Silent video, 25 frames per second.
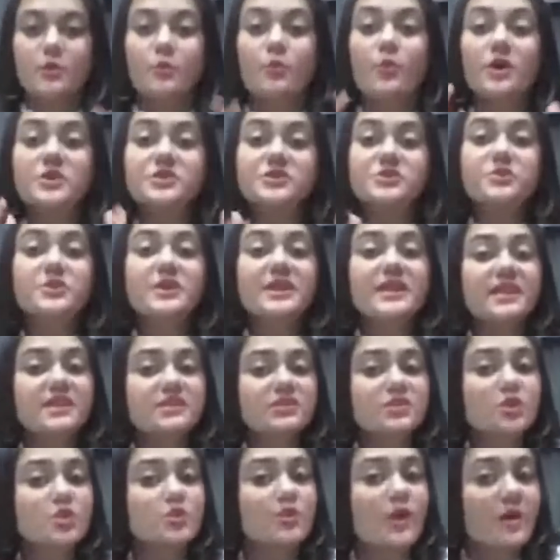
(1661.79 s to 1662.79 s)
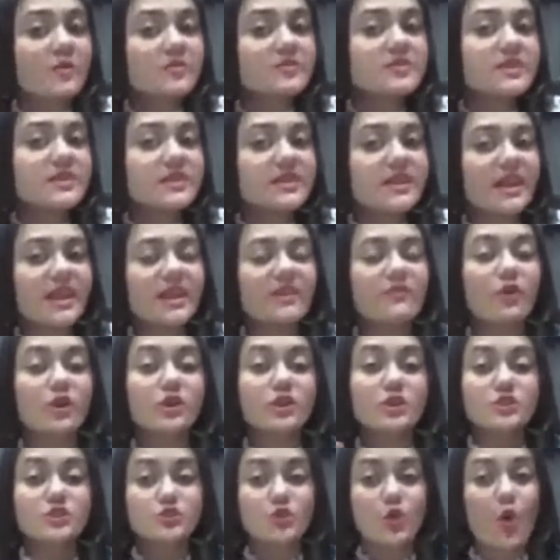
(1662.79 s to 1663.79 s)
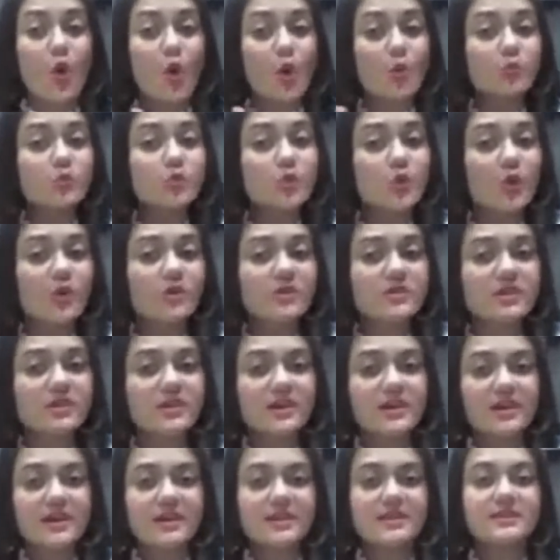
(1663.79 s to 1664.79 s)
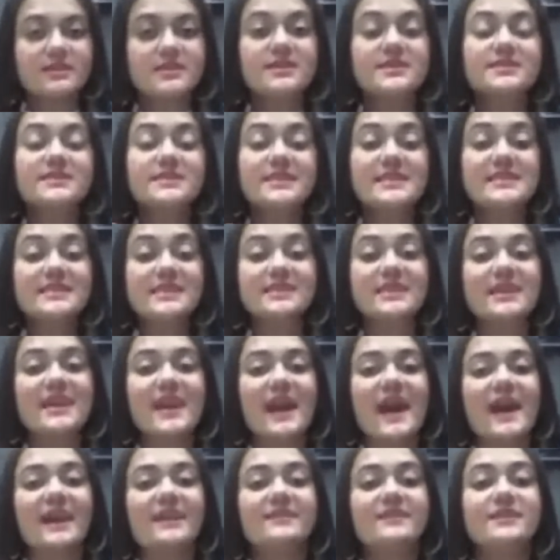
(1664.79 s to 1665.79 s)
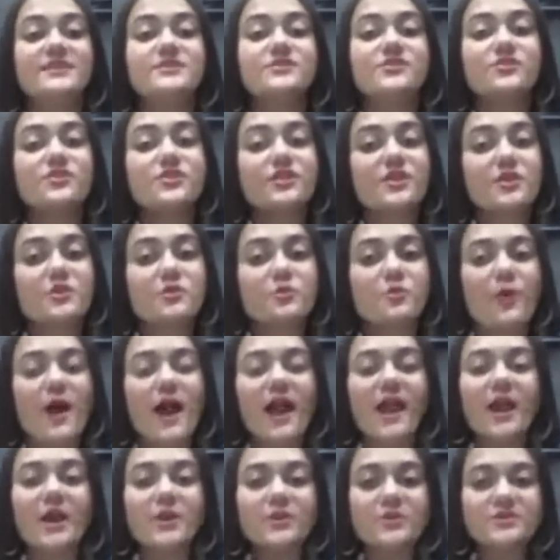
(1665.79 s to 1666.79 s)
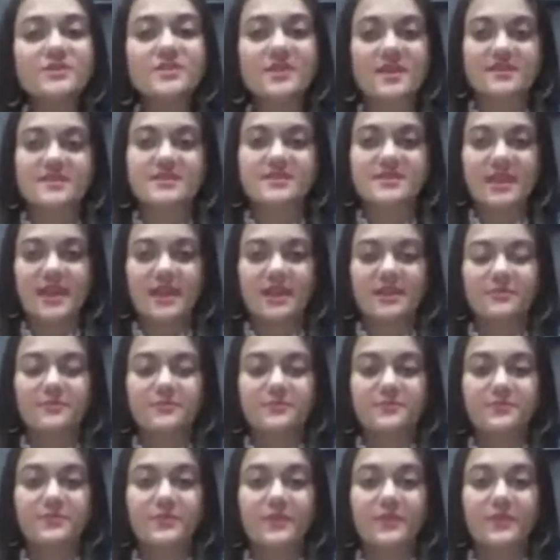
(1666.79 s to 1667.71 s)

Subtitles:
What you eat throughout the day, what is home cooked, these are the calories you require to sustain.